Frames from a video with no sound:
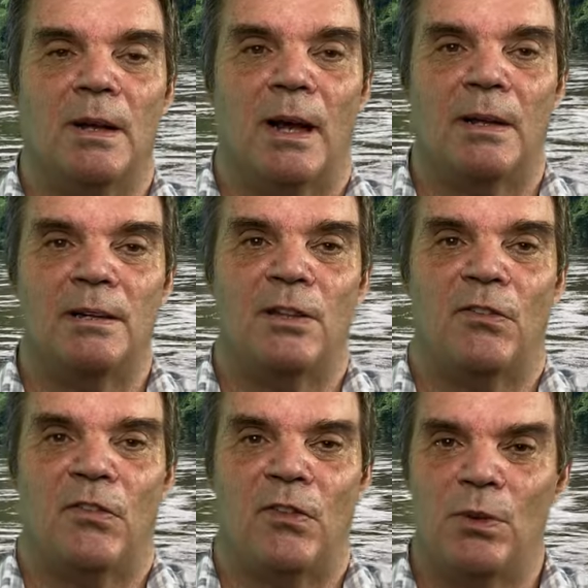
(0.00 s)
And the
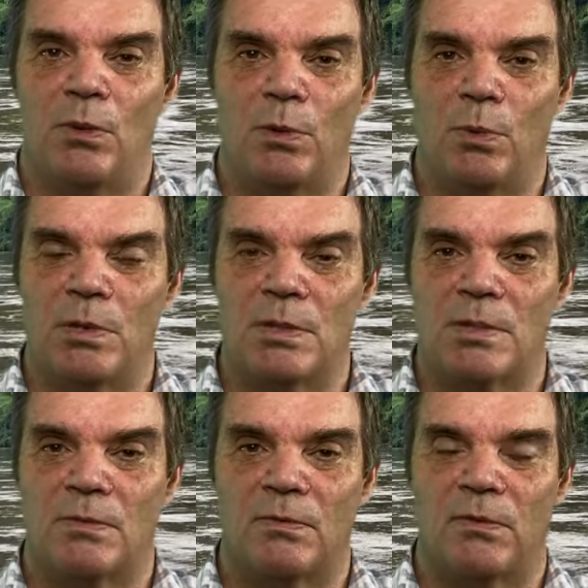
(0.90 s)
food
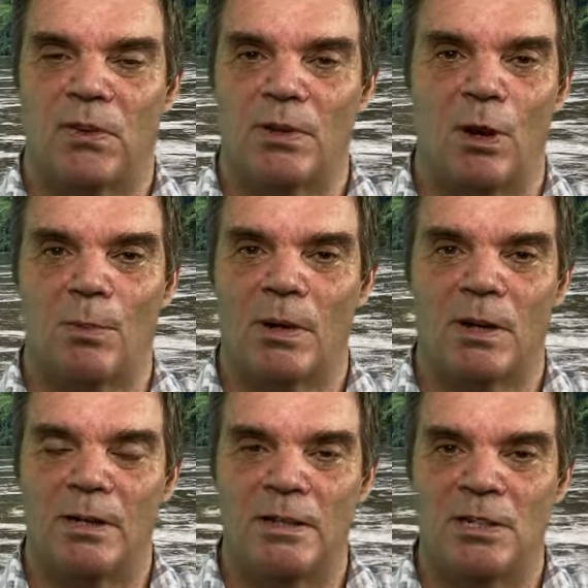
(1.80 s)
was
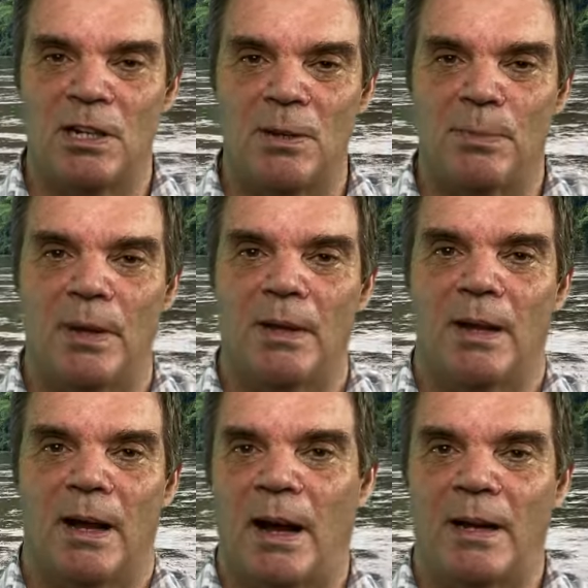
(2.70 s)
phenomenally cheap
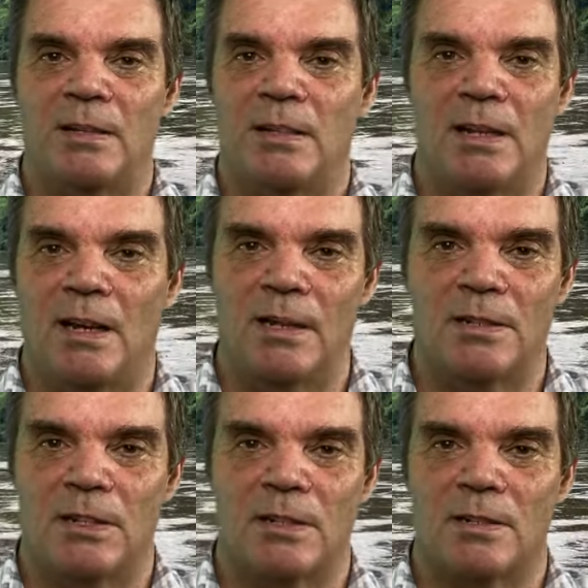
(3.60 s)
and
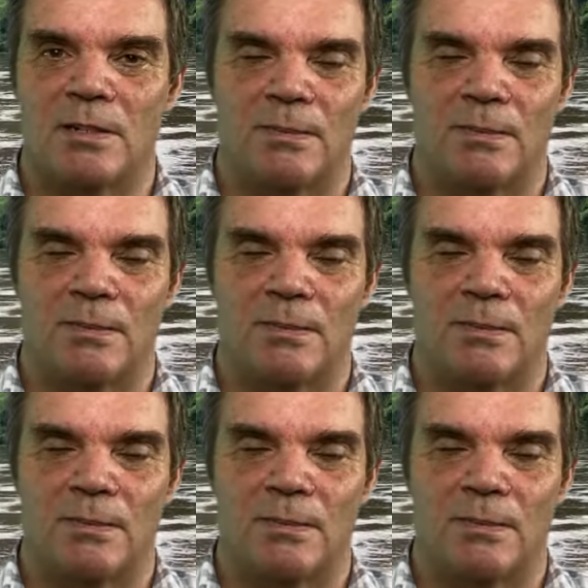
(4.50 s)
delicious.